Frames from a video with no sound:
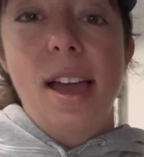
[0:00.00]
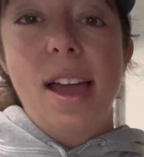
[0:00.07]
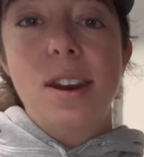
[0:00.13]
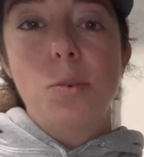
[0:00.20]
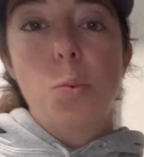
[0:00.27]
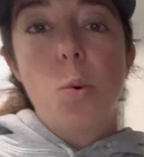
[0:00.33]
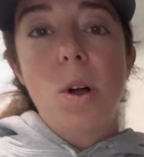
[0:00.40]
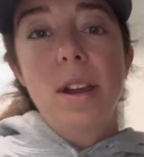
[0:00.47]

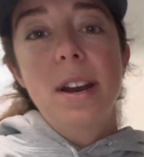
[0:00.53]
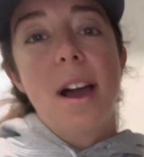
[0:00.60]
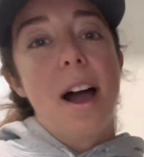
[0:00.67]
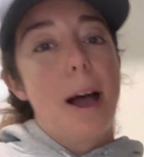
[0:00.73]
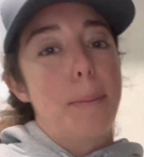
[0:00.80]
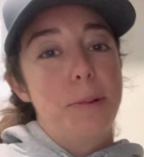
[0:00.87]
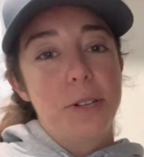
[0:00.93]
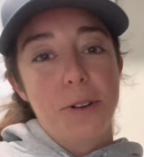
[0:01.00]
And one
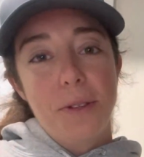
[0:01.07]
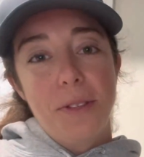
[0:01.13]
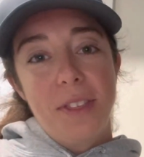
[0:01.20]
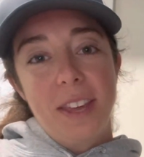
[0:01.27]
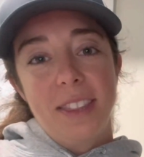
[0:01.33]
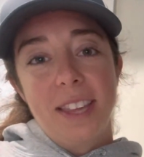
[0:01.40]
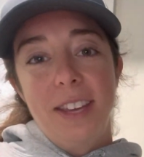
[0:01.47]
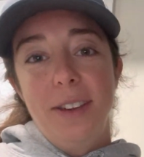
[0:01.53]
optional
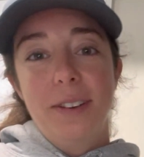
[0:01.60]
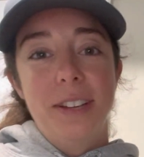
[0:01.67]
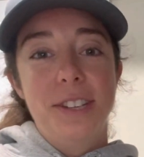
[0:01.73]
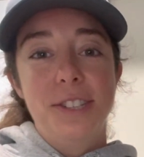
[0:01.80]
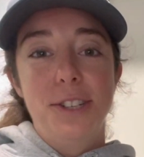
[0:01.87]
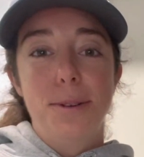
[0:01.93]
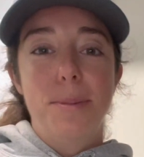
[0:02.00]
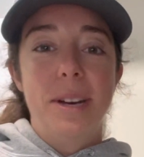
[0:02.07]
thing that you
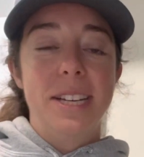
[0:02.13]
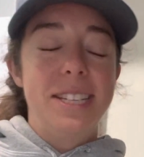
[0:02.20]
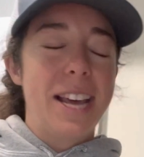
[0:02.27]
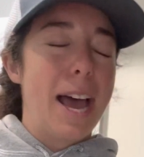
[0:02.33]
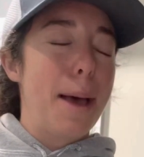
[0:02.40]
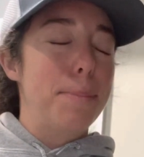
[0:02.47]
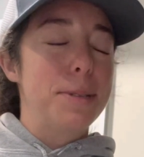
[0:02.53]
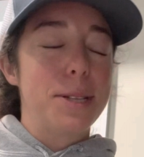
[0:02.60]
can do, but it's
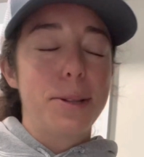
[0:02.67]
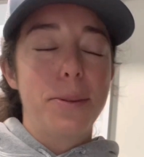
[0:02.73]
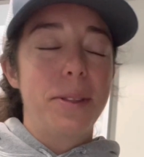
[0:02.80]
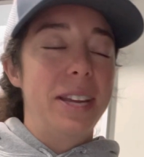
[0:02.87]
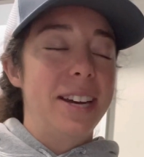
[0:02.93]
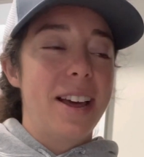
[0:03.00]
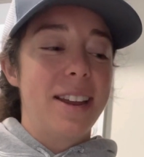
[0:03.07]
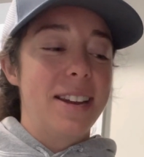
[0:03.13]

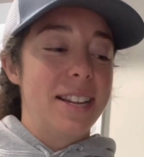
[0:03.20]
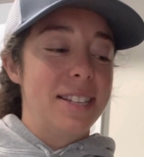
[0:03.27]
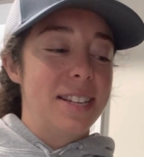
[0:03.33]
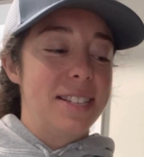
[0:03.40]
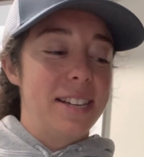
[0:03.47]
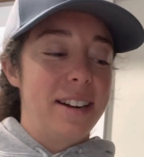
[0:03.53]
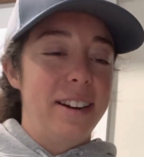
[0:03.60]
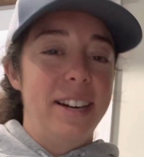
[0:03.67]
absolutely not
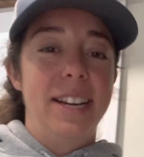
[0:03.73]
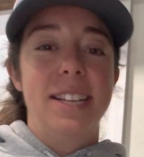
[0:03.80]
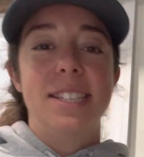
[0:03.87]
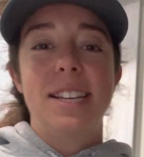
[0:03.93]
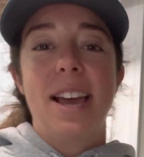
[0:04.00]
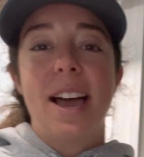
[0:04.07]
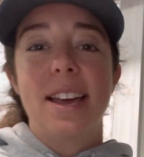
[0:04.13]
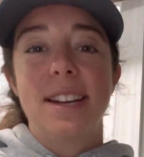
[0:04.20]
necessary,
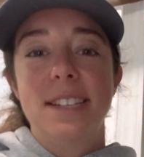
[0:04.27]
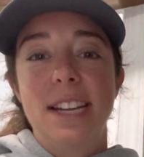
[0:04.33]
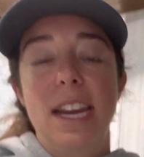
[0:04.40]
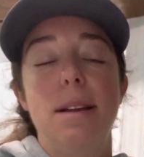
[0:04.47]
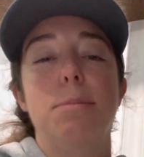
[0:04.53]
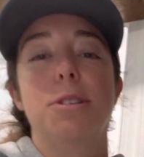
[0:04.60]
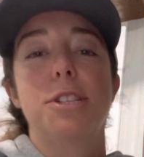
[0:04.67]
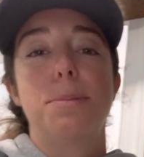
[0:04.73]
is to add a
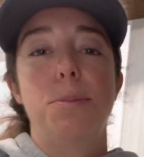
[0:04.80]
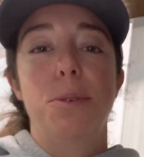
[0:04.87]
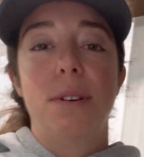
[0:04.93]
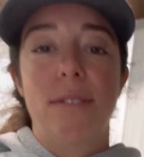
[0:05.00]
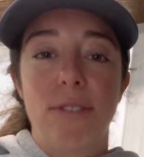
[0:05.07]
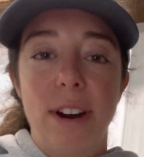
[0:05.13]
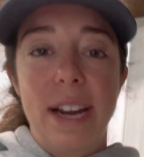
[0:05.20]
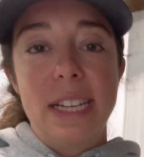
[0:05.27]
tablespoon
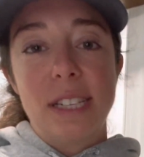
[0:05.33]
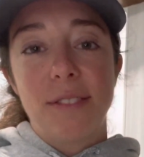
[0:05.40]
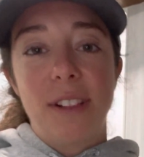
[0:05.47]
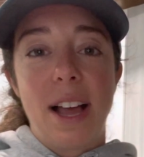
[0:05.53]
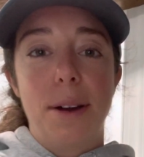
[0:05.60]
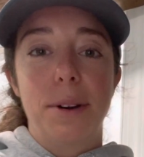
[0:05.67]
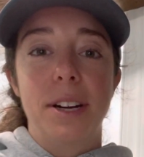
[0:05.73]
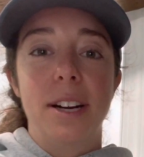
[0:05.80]
of rice
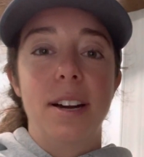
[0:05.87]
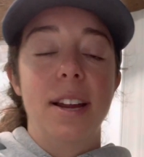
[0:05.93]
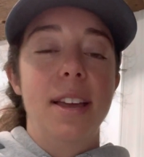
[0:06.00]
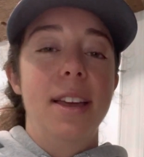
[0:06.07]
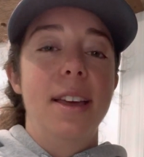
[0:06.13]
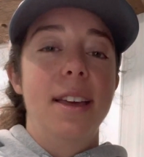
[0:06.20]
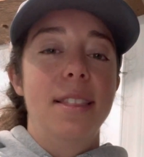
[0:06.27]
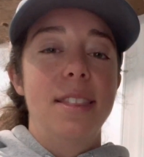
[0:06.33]
flour.
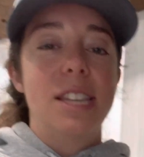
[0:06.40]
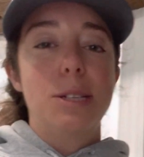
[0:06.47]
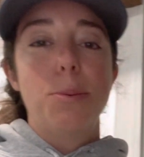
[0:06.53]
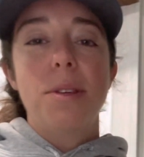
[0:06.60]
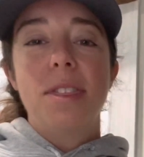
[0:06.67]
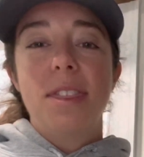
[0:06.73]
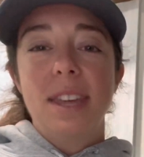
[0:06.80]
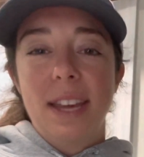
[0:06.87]
This
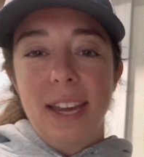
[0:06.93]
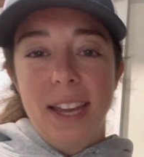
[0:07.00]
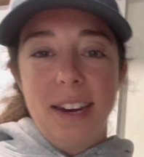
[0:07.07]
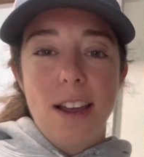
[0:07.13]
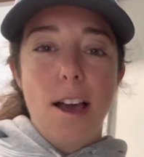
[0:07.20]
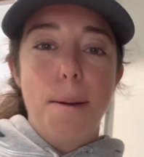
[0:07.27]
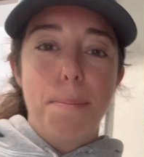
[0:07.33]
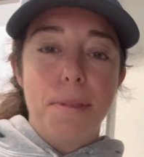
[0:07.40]
will
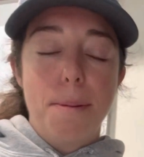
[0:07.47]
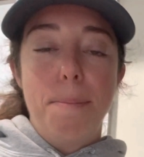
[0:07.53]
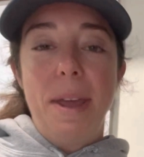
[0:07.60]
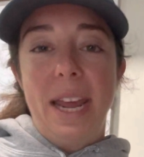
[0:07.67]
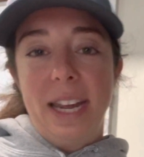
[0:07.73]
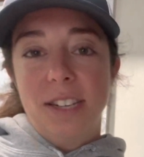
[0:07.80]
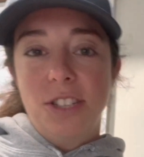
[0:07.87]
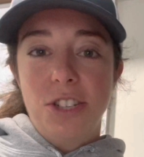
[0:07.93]
thicken up the
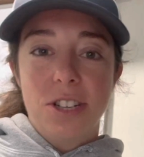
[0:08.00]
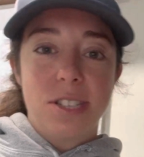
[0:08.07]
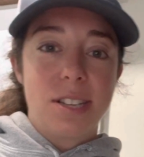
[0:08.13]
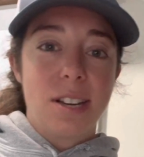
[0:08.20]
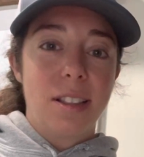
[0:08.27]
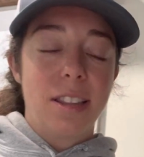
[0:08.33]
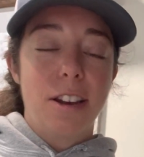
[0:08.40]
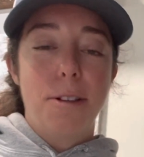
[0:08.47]
paste just
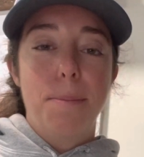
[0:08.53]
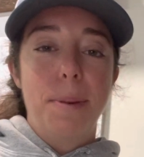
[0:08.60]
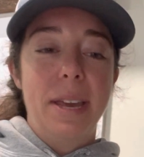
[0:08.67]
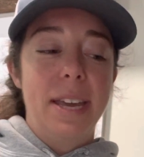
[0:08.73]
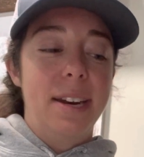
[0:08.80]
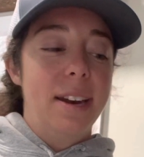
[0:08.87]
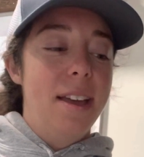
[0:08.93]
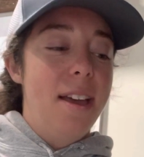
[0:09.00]
a little
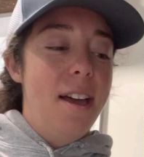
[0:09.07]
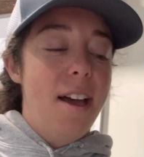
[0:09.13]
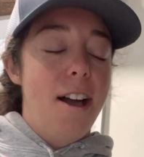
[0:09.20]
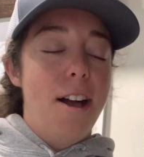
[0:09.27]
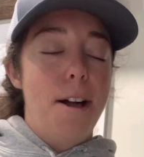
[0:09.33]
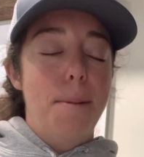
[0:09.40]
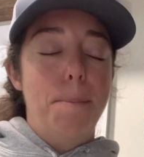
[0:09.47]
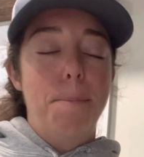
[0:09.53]
bit.
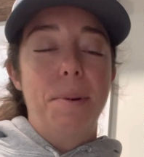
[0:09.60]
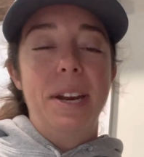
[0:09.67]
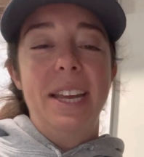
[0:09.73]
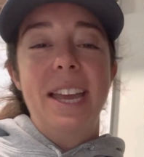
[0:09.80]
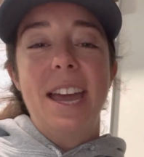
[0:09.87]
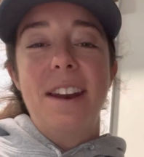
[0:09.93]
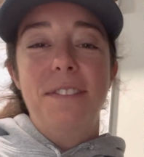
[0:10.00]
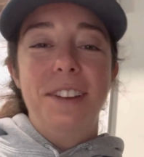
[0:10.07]
But
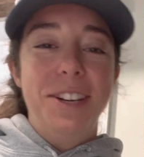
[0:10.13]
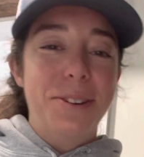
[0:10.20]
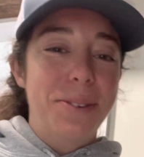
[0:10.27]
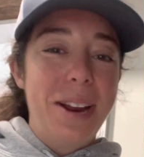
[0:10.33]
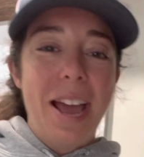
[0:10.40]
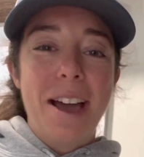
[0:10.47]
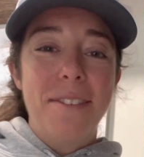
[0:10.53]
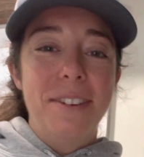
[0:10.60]
again, if you
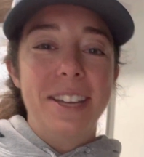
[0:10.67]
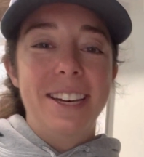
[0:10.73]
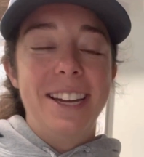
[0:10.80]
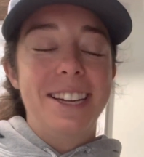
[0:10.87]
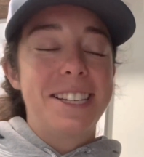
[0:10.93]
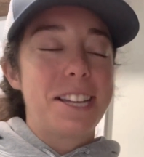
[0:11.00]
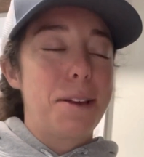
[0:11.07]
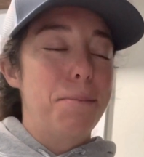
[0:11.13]
don't have it,
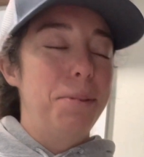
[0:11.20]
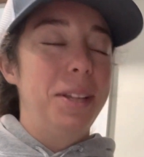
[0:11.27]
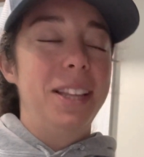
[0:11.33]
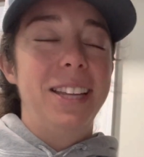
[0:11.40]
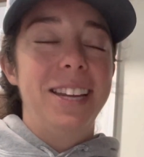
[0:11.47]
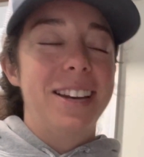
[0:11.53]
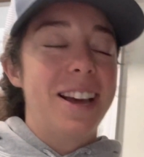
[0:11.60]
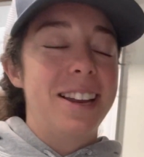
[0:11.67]
it's
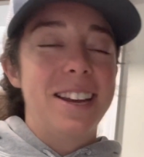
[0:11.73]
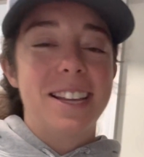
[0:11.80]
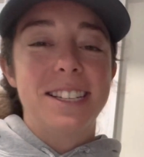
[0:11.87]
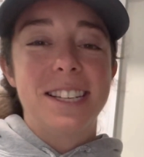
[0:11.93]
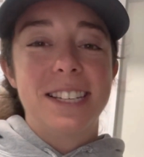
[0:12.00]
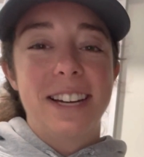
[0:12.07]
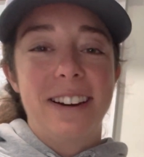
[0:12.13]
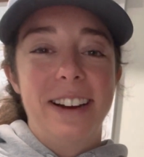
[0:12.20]
completely not
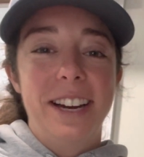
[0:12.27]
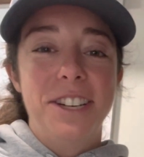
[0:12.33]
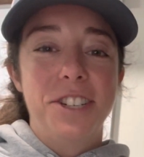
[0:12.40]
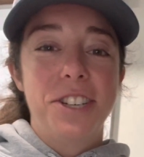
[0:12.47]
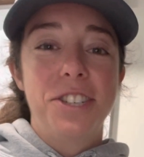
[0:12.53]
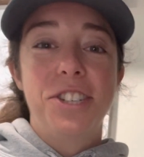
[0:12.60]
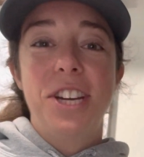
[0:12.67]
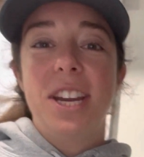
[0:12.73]
necessary. It
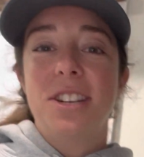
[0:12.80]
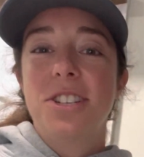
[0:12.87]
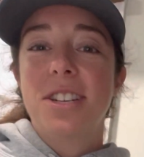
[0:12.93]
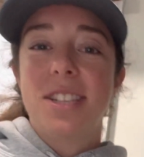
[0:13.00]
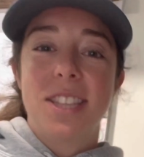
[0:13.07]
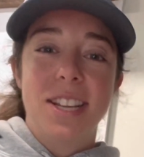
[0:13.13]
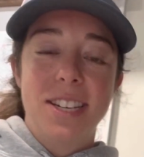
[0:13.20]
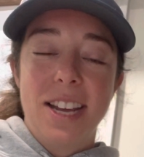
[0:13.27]
just
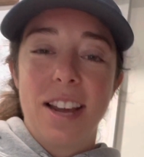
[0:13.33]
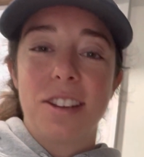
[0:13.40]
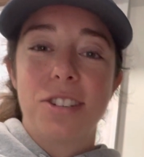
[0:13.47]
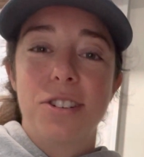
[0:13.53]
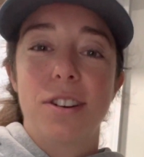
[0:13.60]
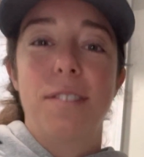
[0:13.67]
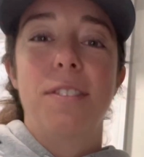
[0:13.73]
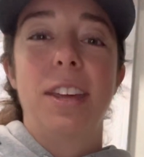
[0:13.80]
changes the
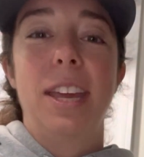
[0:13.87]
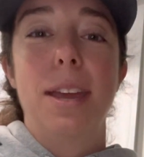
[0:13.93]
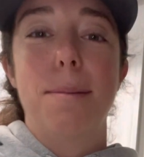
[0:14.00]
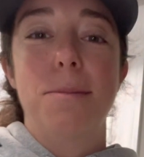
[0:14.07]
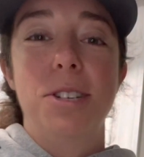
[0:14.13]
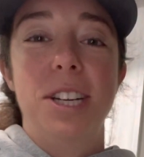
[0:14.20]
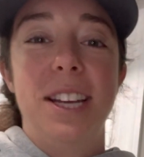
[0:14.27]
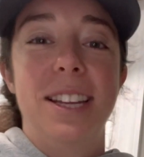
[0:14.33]
texture of the
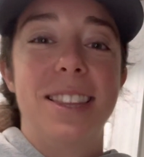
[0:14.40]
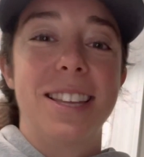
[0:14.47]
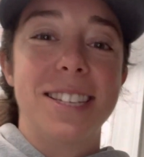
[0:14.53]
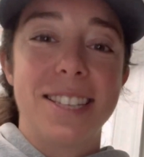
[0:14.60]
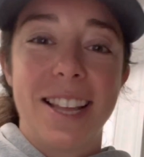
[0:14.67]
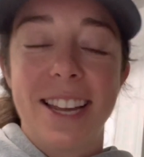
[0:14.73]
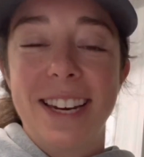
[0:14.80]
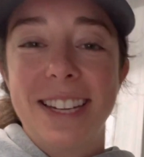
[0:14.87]
kimchi the
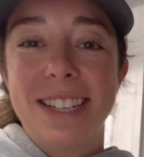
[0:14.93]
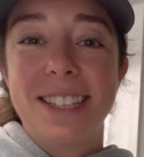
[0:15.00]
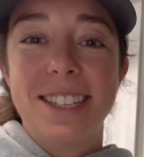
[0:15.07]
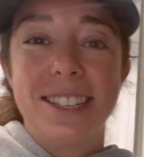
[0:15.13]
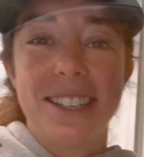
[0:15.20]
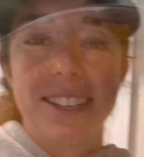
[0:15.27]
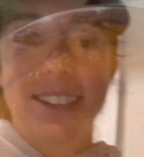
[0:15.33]
slightest.